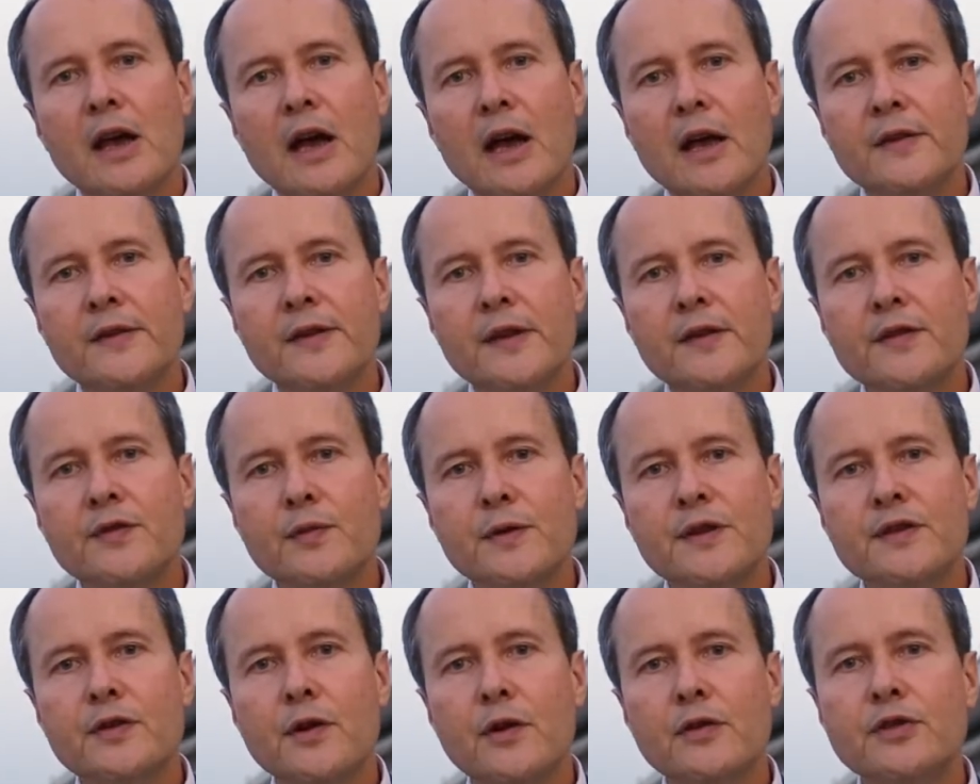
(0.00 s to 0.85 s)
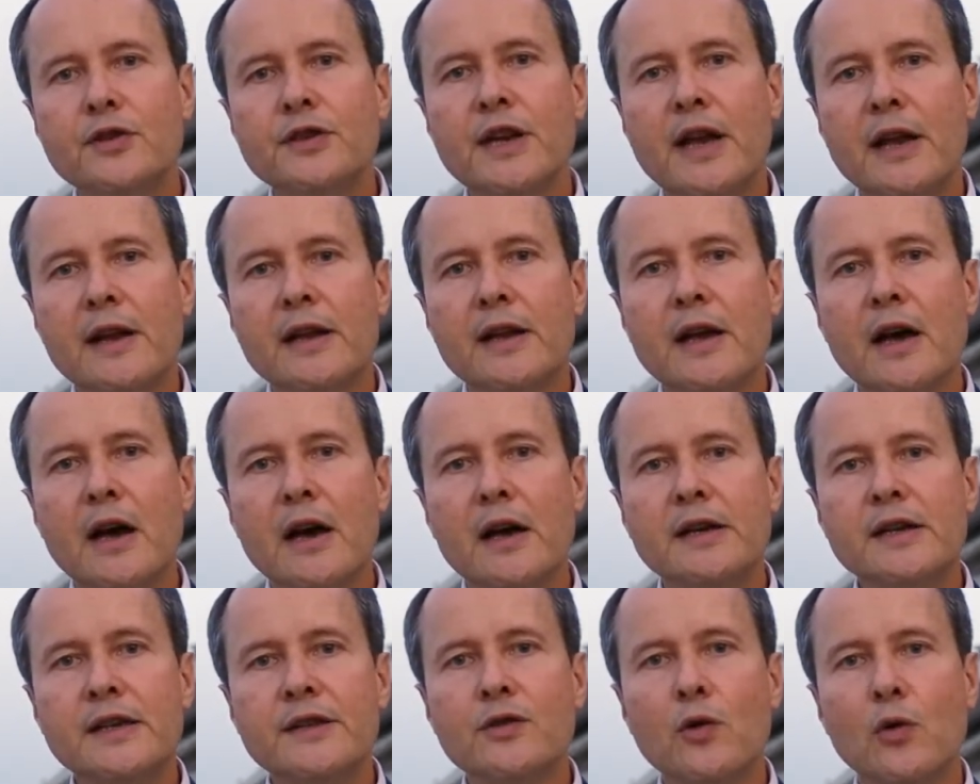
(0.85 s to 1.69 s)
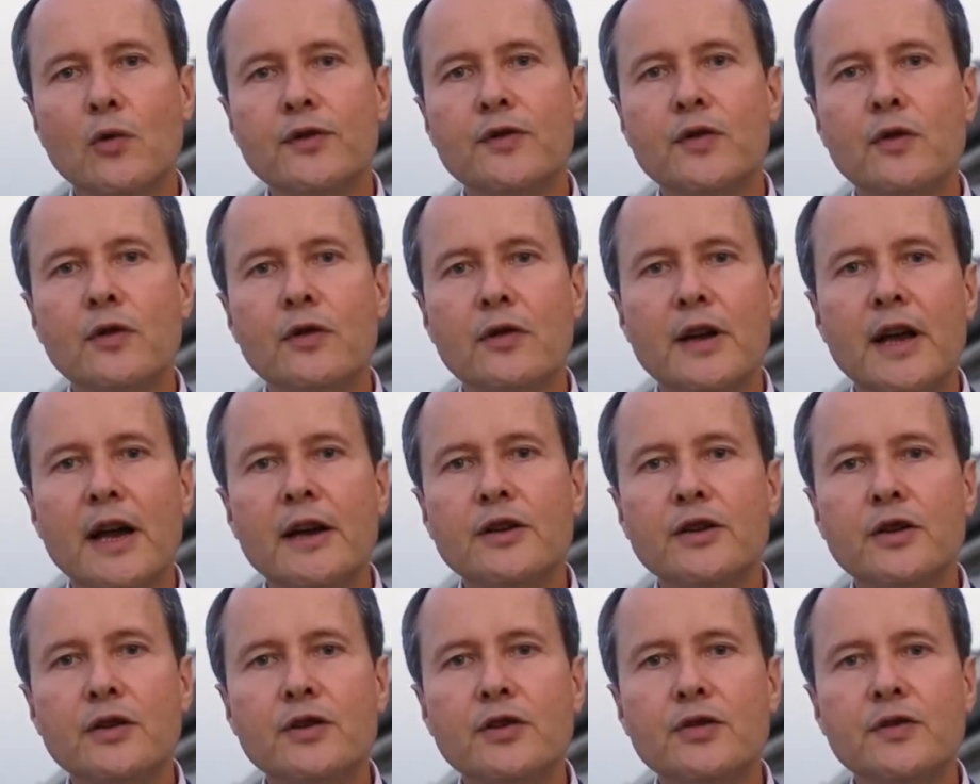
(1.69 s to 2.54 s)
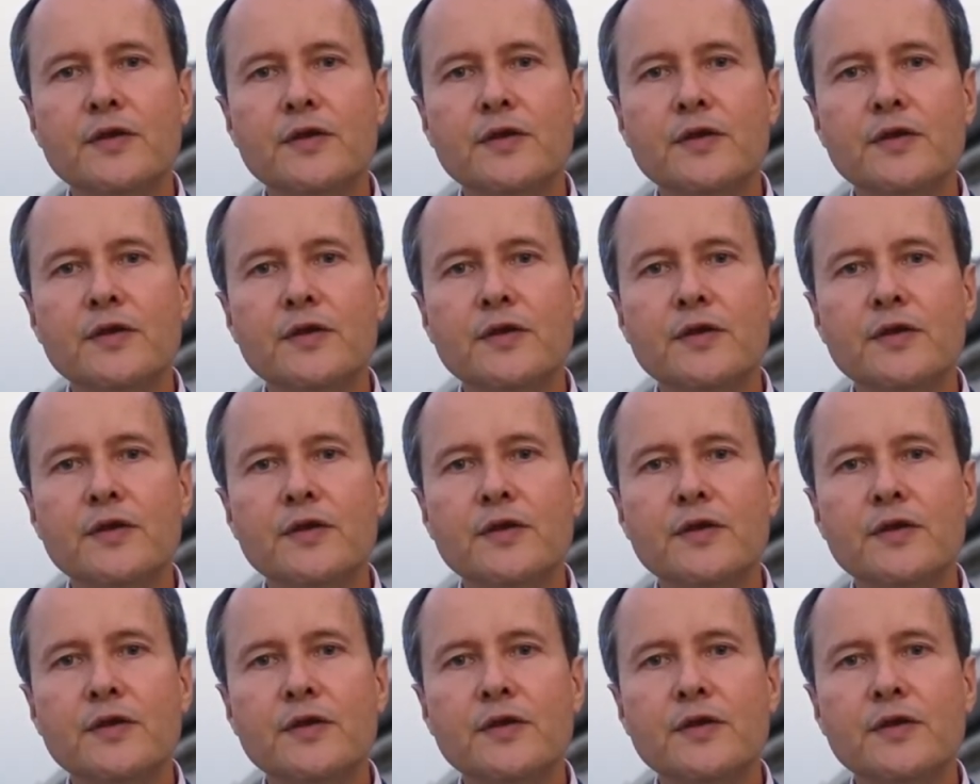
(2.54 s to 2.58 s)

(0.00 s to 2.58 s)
and this research agenda is also connected